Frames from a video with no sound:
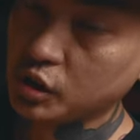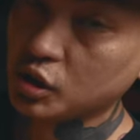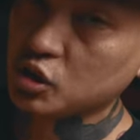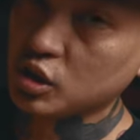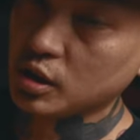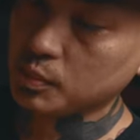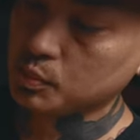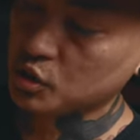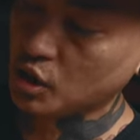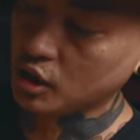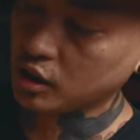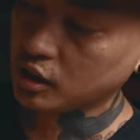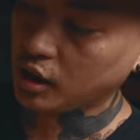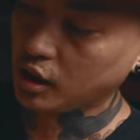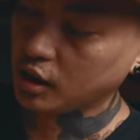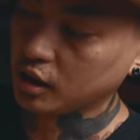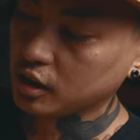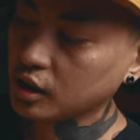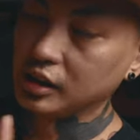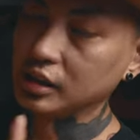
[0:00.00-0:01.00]
the Jeep
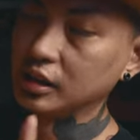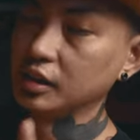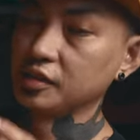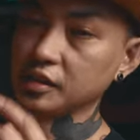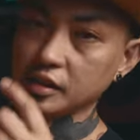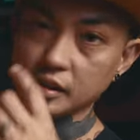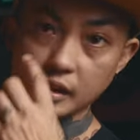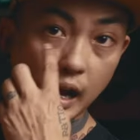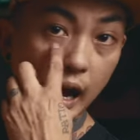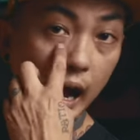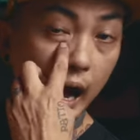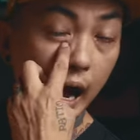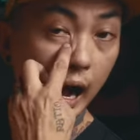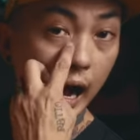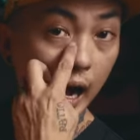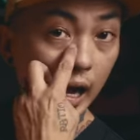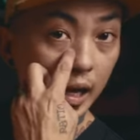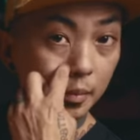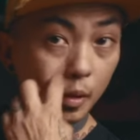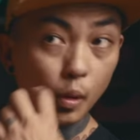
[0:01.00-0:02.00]
JK. Listen,
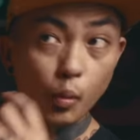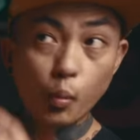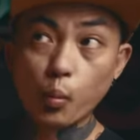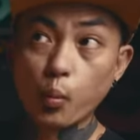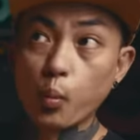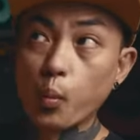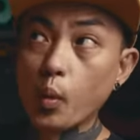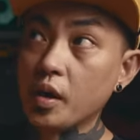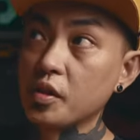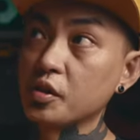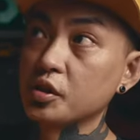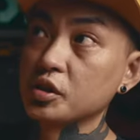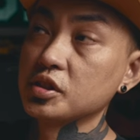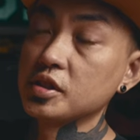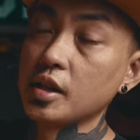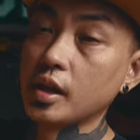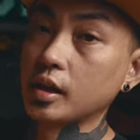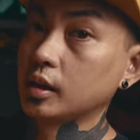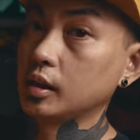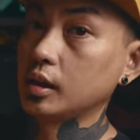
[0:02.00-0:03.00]
I'm a
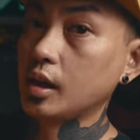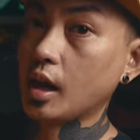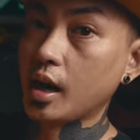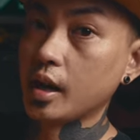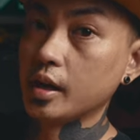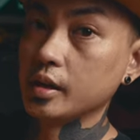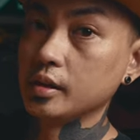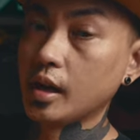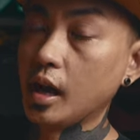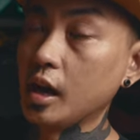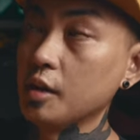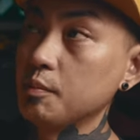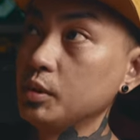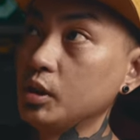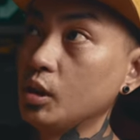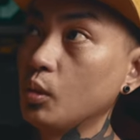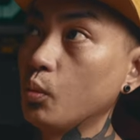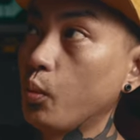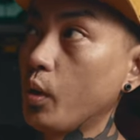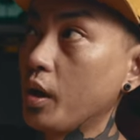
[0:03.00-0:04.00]
WeatherTech guy. I've
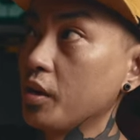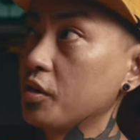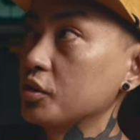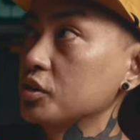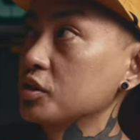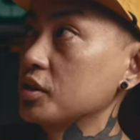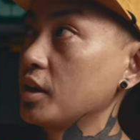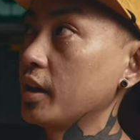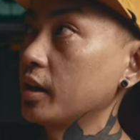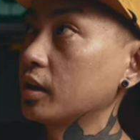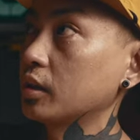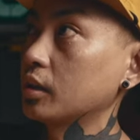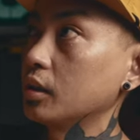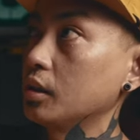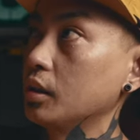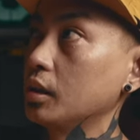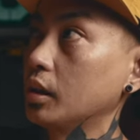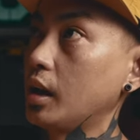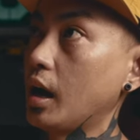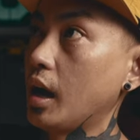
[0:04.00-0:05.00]
been a
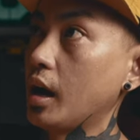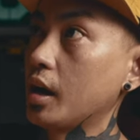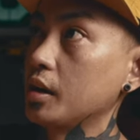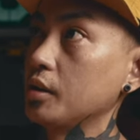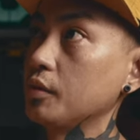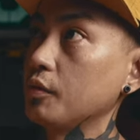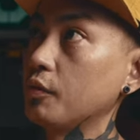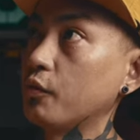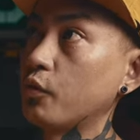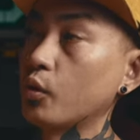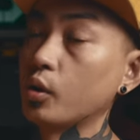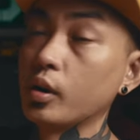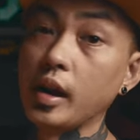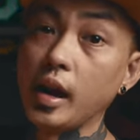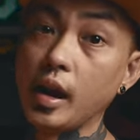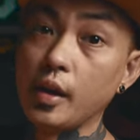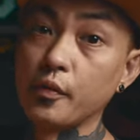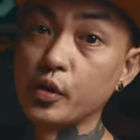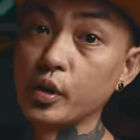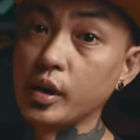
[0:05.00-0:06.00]
WeatherTech guy
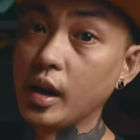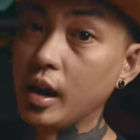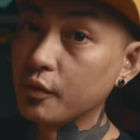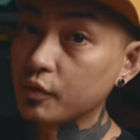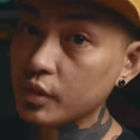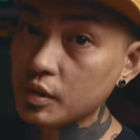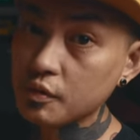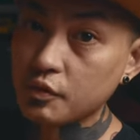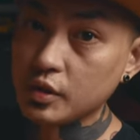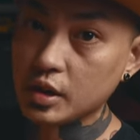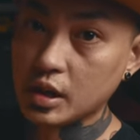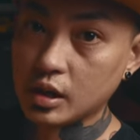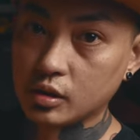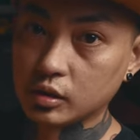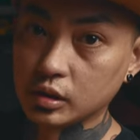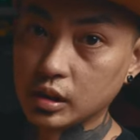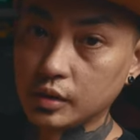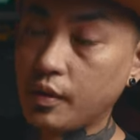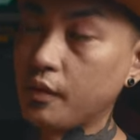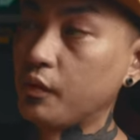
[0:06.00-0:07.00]
forever. Every
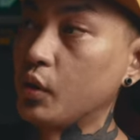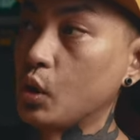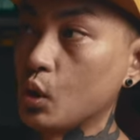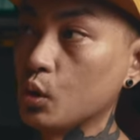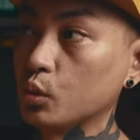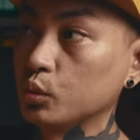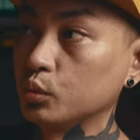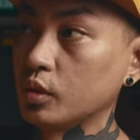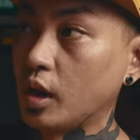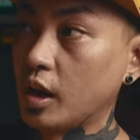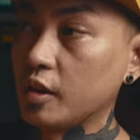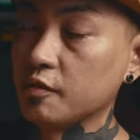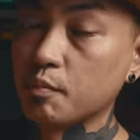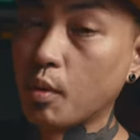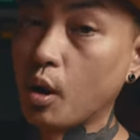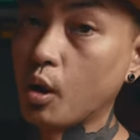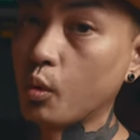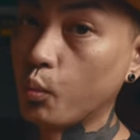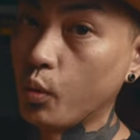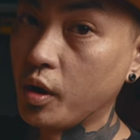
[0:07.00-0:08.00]
vehicle I've ever owned, I
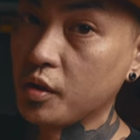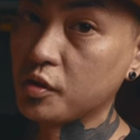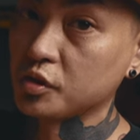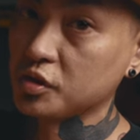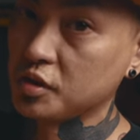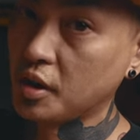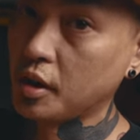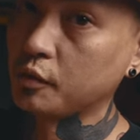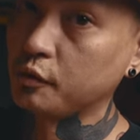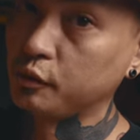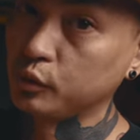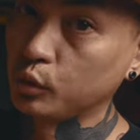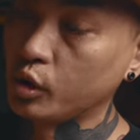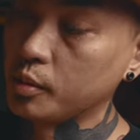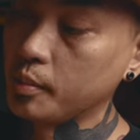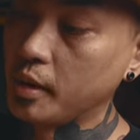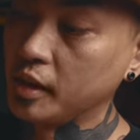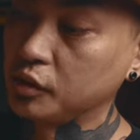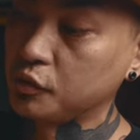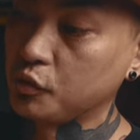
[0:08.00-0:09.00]
bought WeatherTech
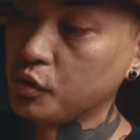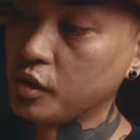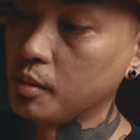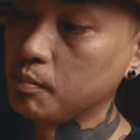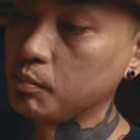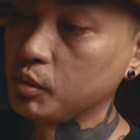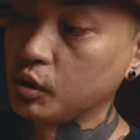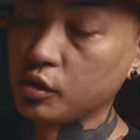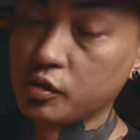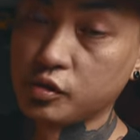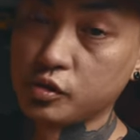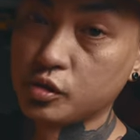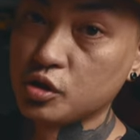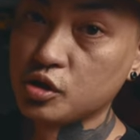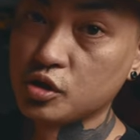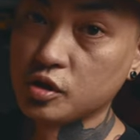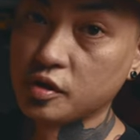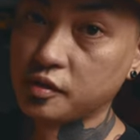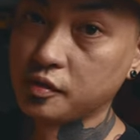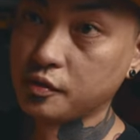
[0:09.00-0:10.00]
floor mats for them because they're
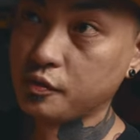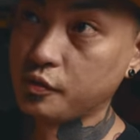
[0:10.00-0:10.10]
just